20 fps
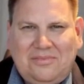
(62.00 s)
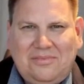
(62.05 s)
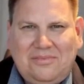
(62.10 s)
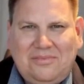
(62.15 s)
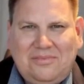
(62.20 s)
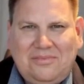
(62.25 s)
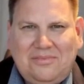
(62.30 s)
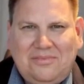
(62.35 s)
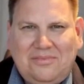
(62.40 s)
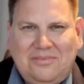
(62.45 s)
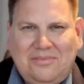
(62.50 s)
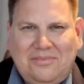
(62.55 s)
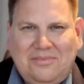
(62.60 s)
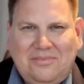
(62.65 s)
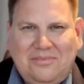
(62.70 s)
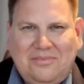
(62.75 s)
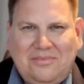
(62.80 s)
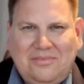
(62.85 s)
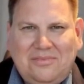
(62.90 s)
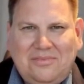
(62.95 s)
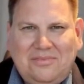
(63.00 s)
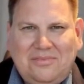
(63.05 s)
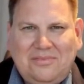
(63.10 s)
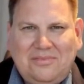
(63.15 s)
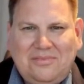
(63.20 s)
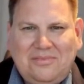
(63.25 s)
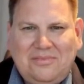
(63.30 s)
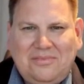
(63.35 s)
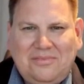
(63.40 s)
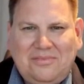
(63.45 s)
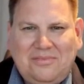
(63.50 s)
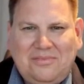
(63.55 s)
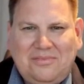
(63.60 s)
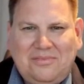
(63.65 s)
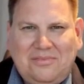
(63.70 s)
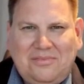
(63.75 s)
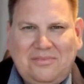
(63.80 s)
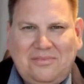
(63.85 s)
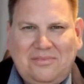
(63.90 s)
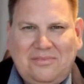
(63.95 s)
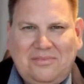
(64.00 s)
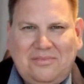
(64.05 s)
(silent)